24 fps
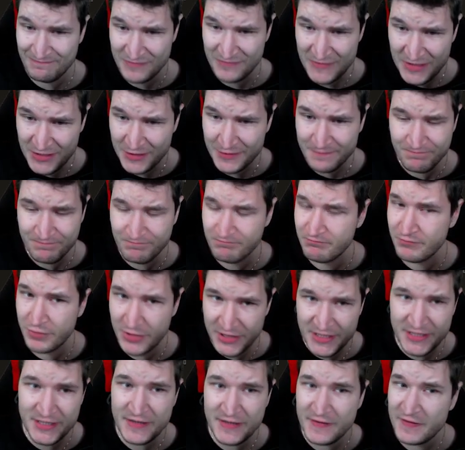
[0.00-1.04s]
You know,
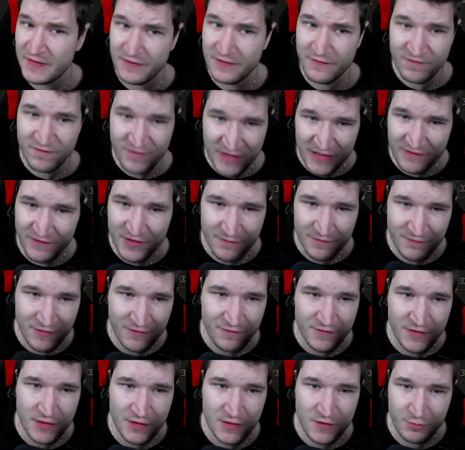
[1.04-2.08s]
pretty decent, five hundred
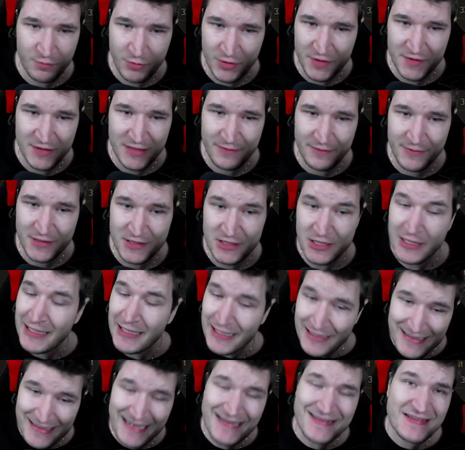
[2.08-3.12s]
fifty spot damage,
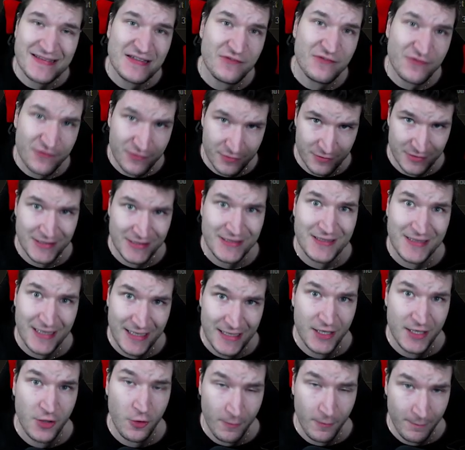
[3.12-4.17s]
that's a three
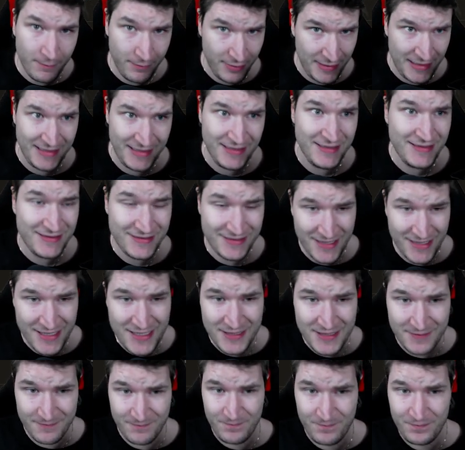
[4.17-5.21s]
K combined
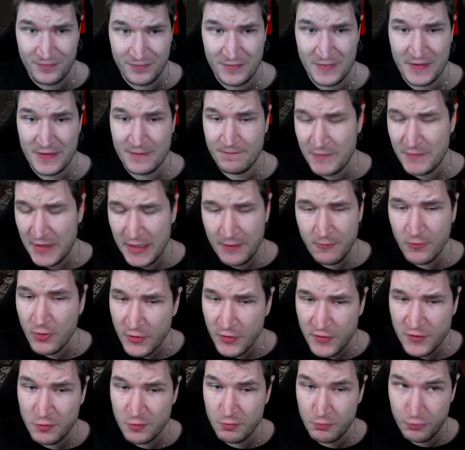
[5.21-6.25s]
game. That
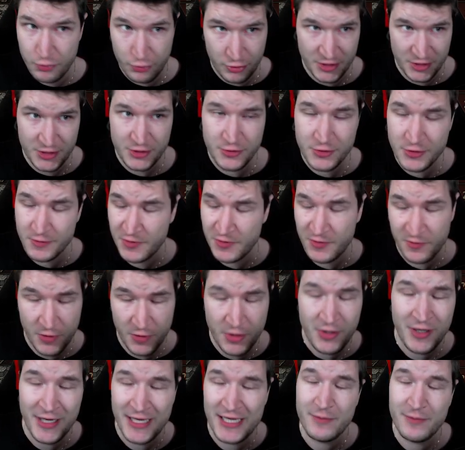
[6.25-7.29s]
was pretty good. We
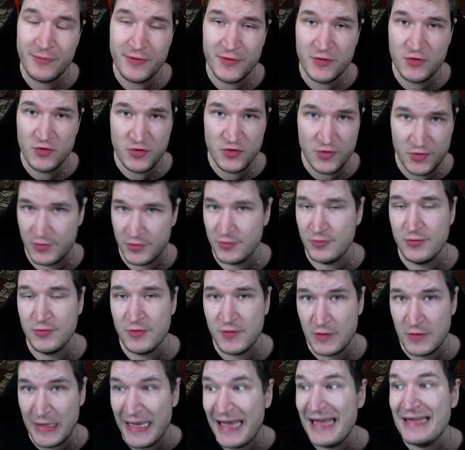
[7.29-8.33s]
were able to
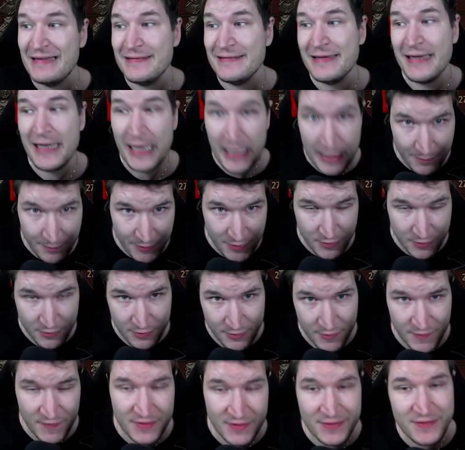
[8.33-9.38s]
use and
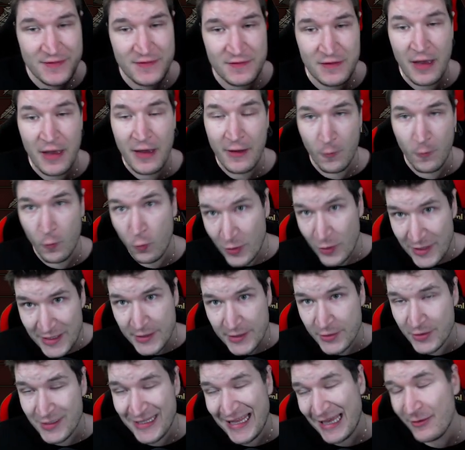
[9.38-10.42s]
abuse its really
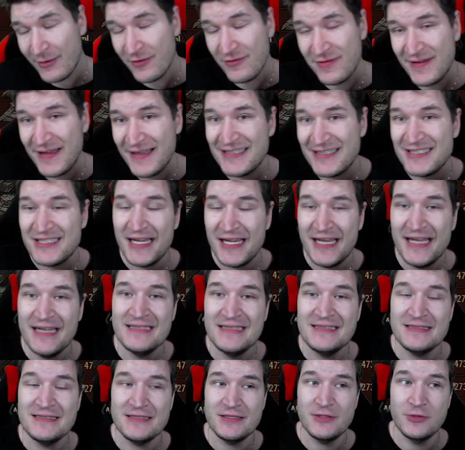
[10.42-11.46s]
good camouflage
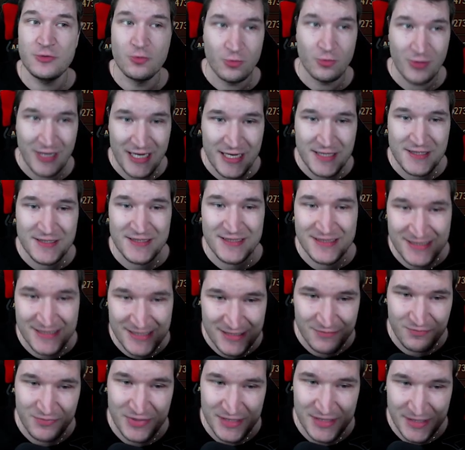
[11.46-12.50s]
and great
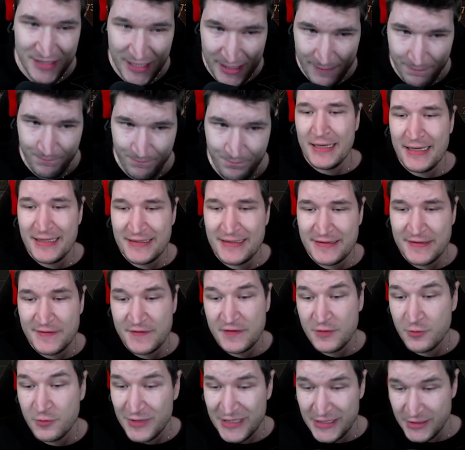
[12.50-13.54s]
D P M. In the
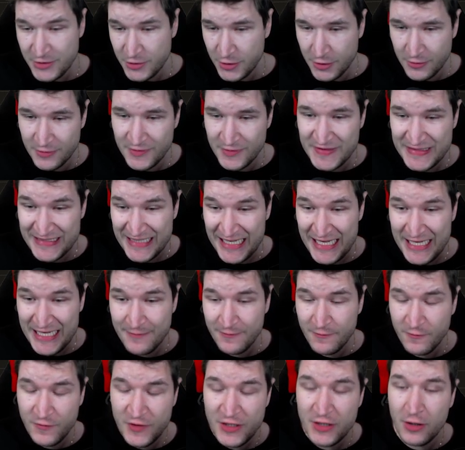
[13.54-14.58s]
Serene Coast
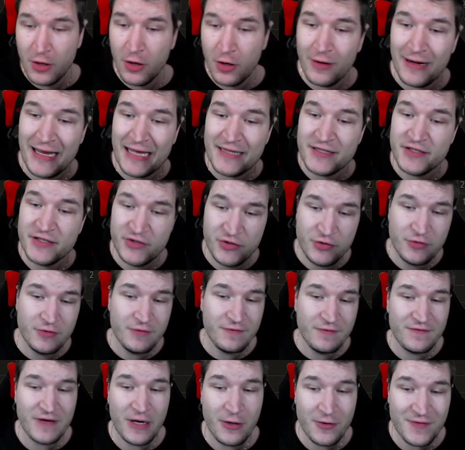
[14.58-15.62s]
game, we are at two
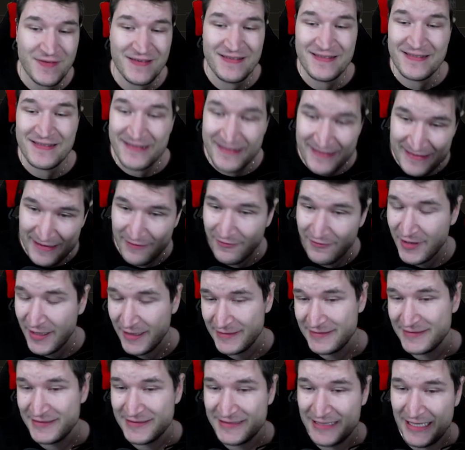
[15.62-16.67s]
thousand seven
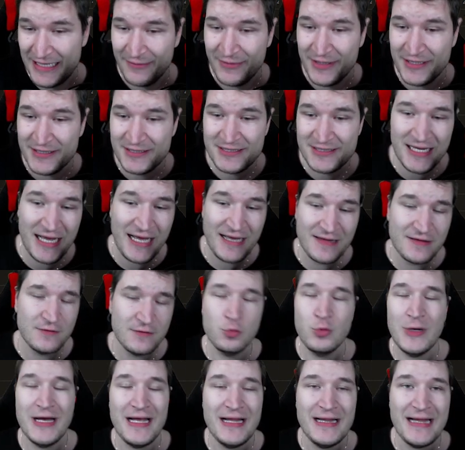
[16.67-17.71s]
hundred damage as
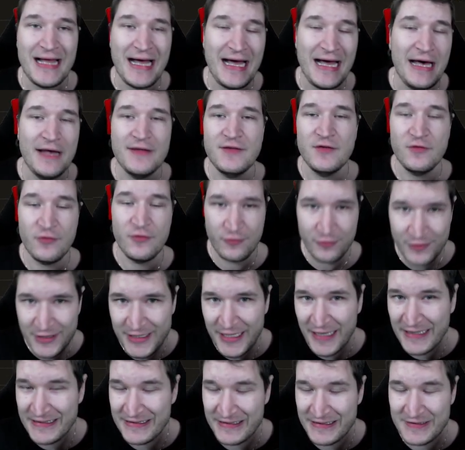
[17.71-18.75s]
well as three
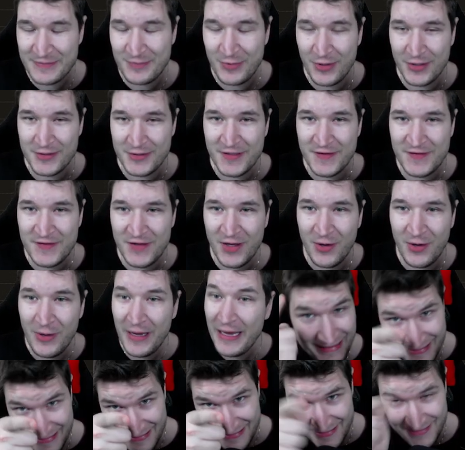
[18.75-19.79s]
hundred spot. So,
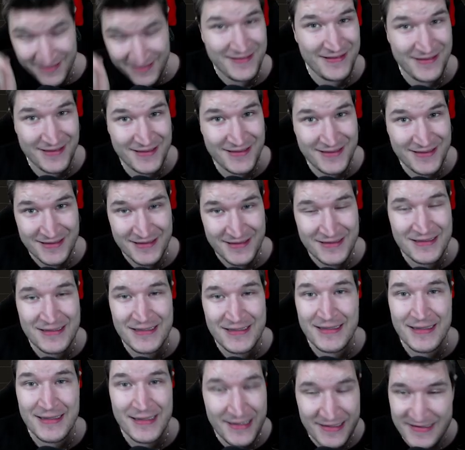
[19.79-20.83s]
did you see it?
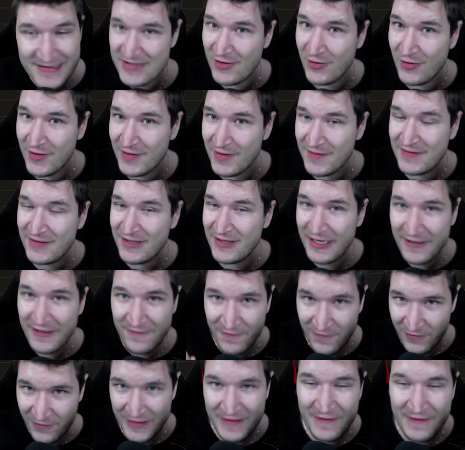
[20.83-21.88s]
It's also a
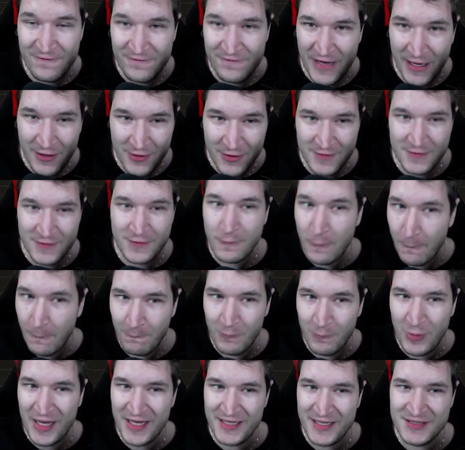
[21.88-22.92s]
three thousand
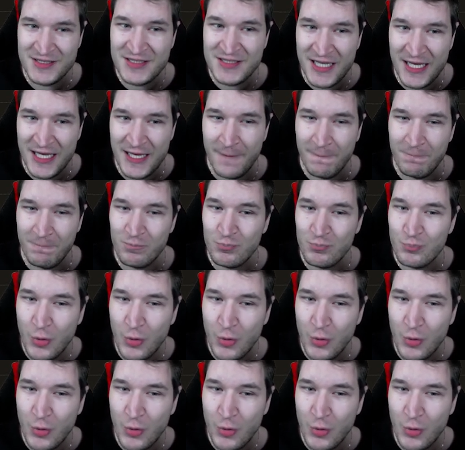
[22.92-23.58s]
combined game.